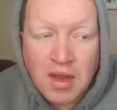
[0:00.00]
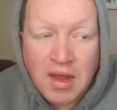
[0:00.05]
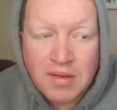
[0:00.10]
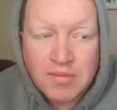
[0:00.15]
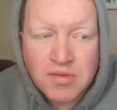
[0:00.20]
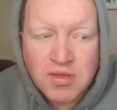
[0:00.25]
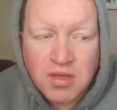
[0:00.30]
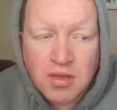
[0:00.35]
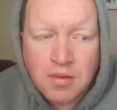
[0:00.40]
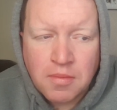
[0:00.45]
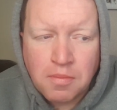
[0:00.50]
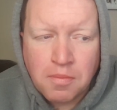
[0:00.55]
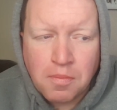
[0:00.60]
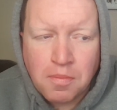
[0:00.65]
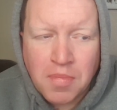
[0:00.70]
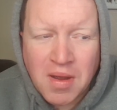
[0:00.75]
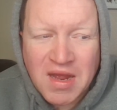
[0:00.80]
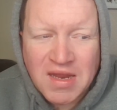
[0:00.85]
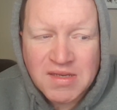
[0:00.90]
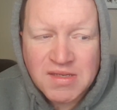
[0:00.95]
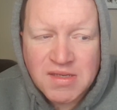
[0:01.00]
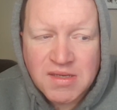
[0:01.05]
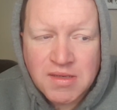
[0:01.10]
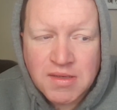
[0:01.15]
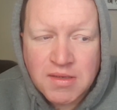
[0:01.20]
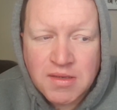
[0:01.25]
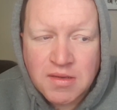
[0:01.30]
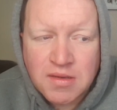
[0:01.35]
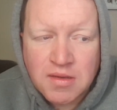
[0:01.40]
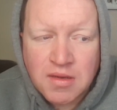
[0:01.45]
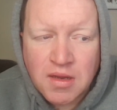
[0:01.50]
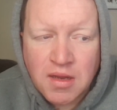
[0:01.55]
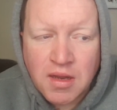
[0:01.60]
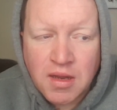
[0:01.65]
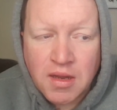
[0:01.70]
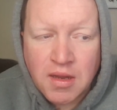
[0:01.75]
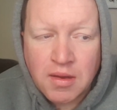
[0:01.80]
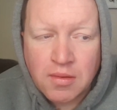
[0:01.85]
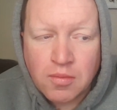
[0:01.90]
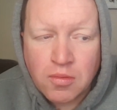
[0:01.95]
Absolutely battered.
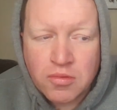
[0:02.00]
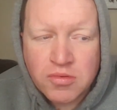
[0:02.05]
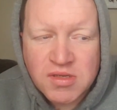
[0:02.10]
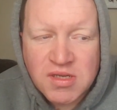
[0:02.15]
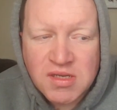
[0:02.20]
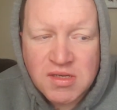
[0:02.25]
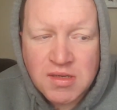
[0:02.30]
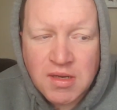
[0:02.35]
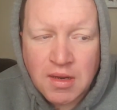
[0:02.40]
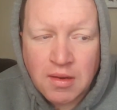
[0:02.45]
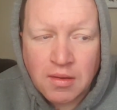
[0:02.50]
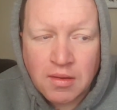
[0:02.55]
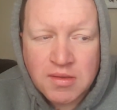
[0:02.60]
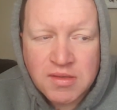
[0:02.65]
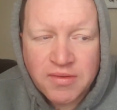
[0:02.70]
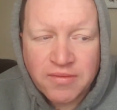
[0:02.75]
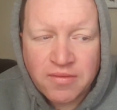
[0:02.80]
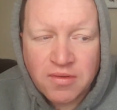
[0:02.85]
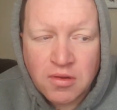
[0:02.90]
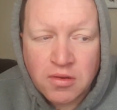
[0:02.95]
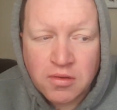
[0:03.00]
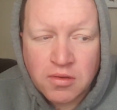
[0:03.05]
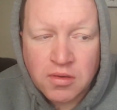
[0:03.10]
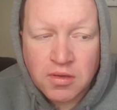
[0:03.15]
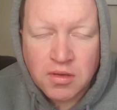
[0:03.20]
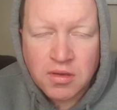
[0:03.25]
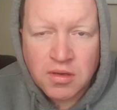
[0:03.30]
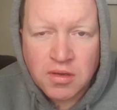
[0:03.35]
What was his name? Let's have a look.